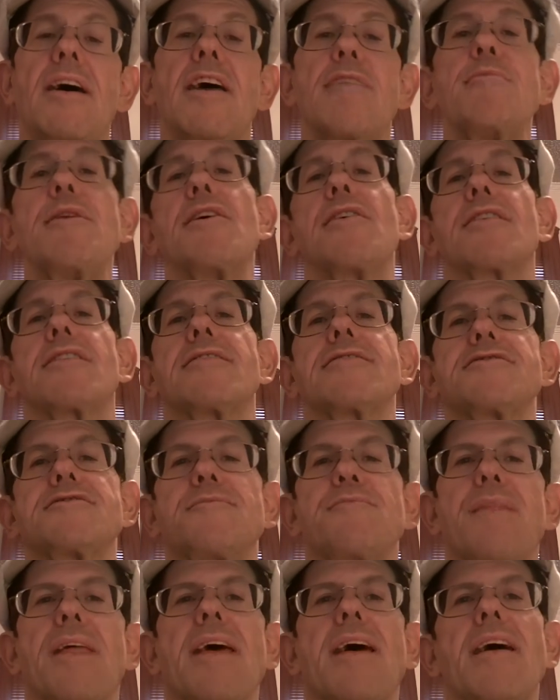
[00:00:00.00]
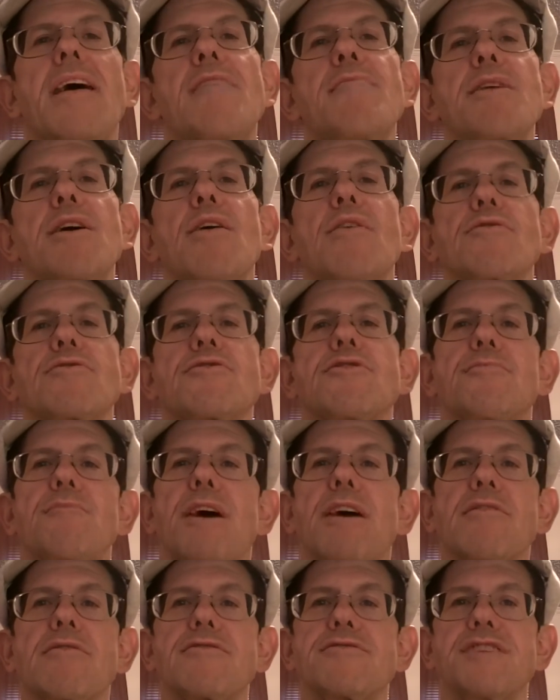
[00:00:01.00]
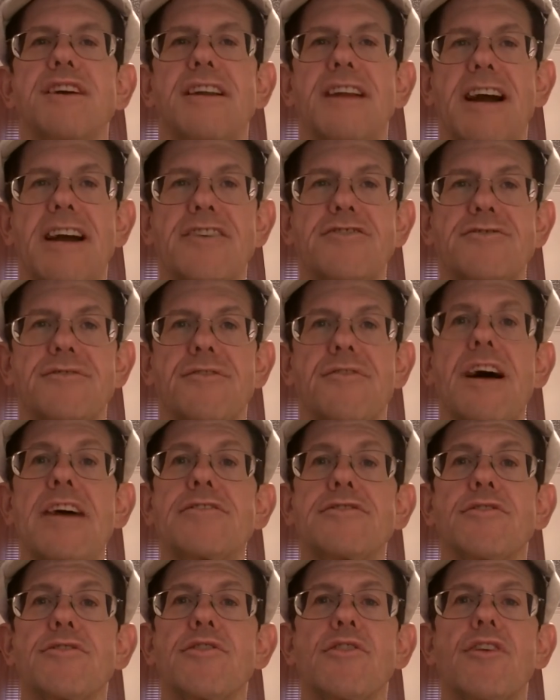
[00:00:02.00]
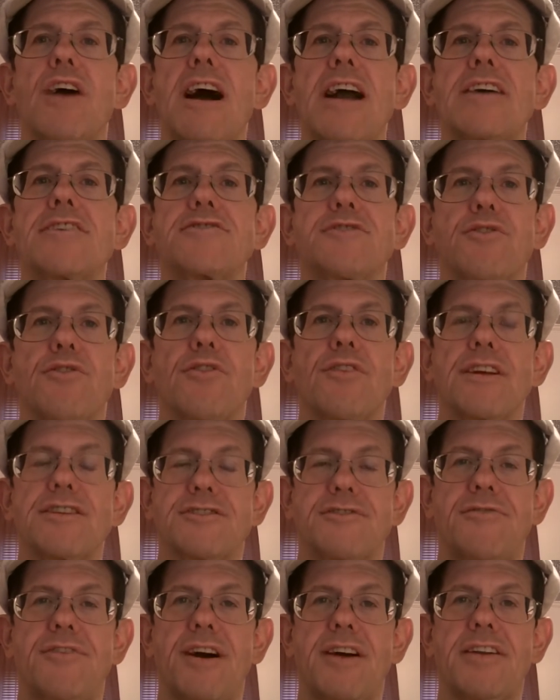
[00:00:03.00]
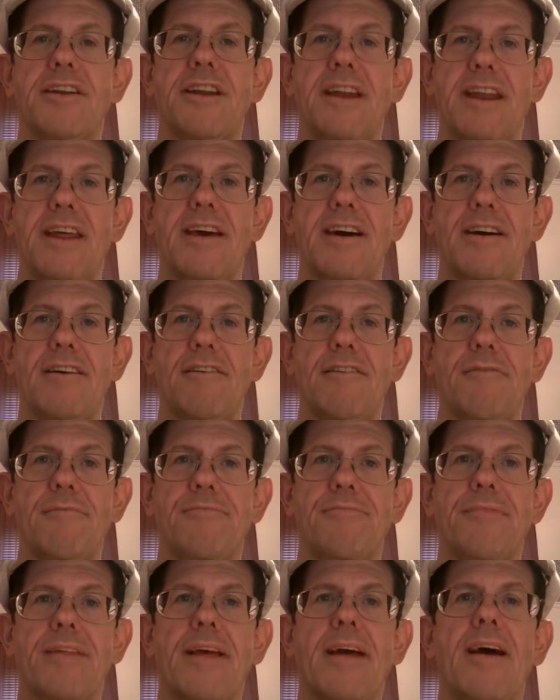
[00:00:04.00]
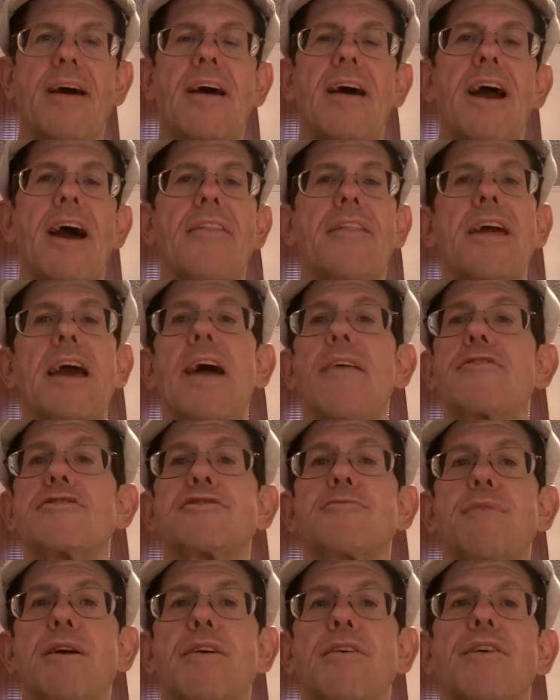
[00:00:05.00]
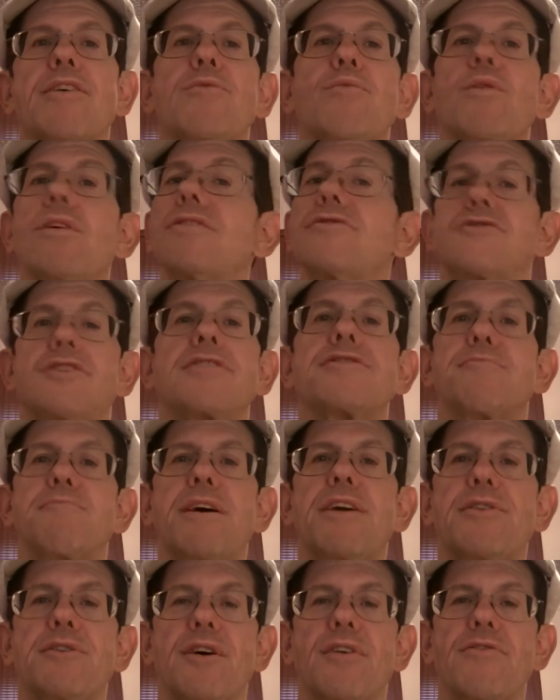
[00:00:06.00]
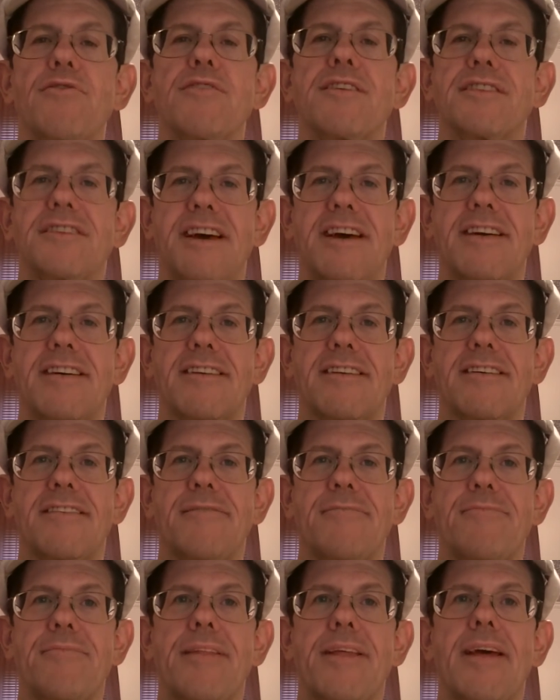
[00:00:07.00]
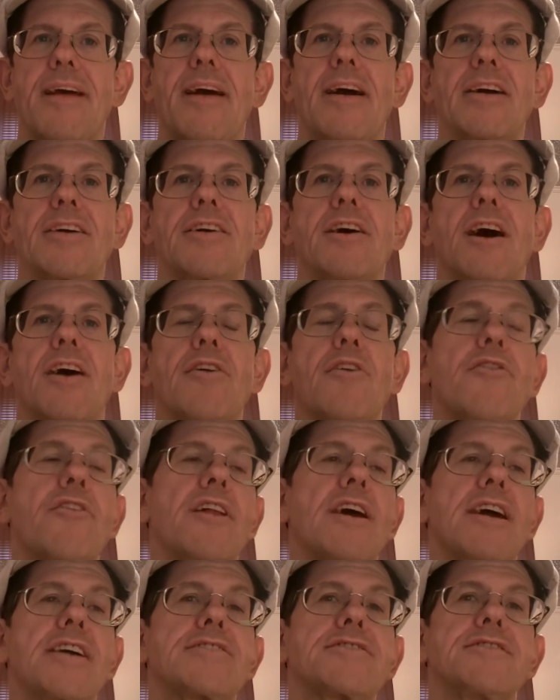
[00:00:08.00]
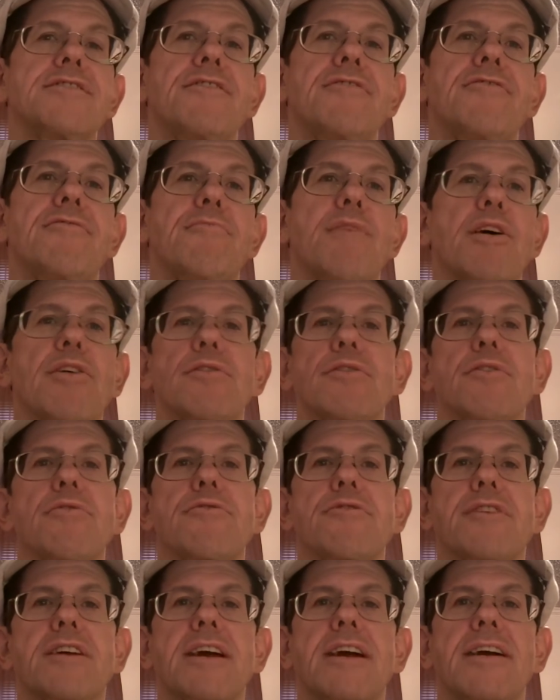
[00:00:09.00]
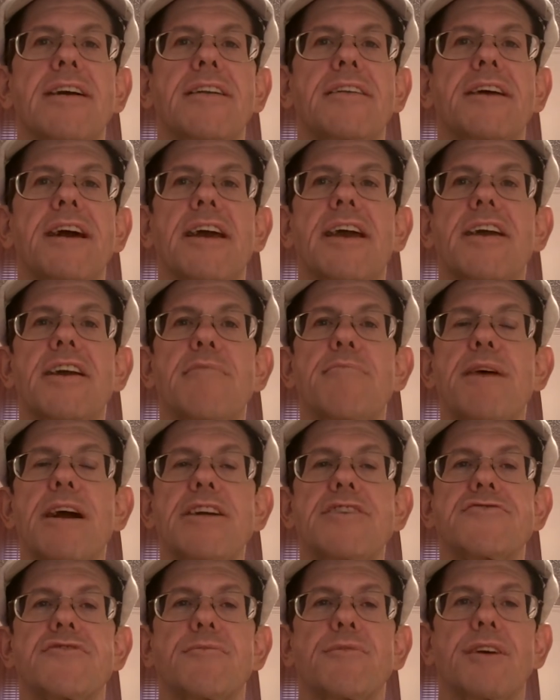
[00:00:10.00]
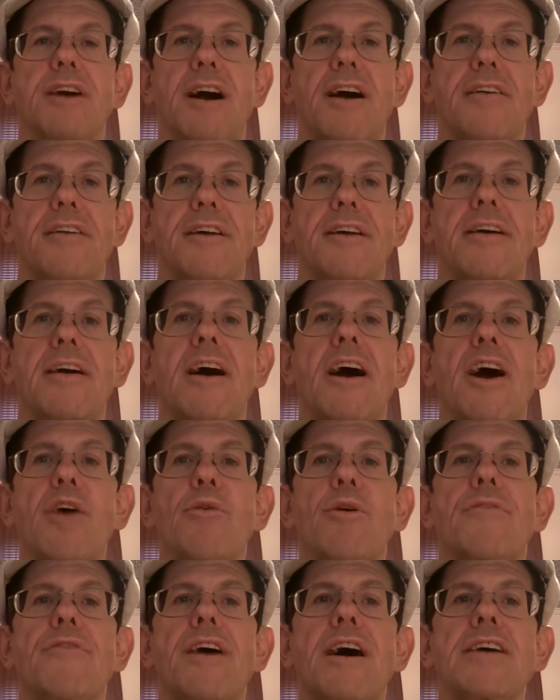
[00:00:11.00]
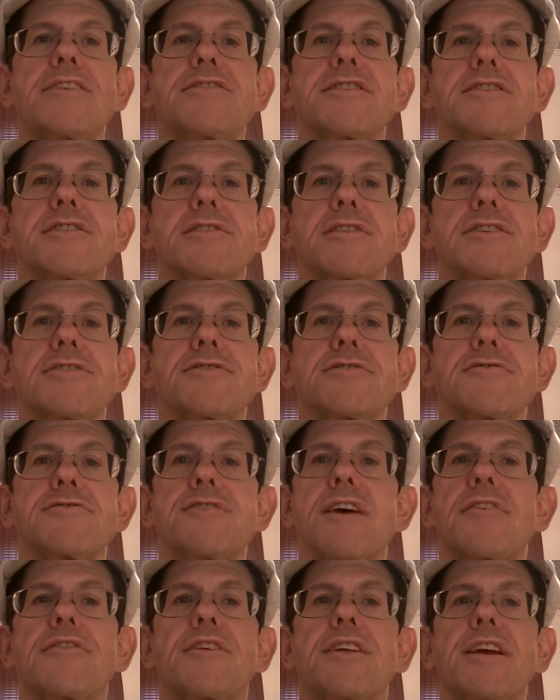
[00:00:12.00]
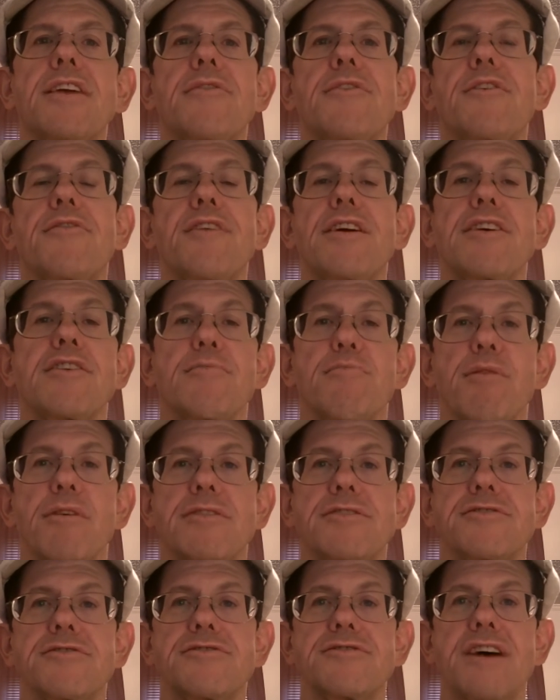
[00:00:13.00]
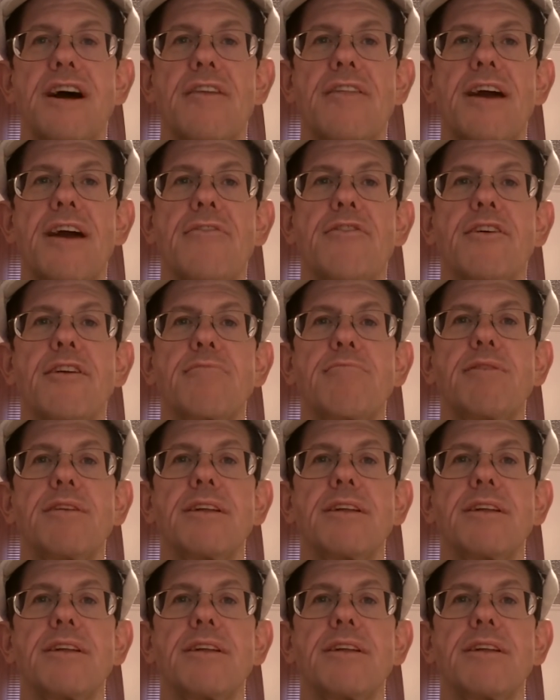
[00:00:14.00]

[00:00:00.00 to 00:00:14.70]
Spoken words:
Americans, behold your democracy in action. That's how your highest court has defined it anyhow. And the average American will just bend over and take it. Gone are the likes of Martin Luther King, taking a page from Gandhi, who advised his listeners not to give their fingerprints to South African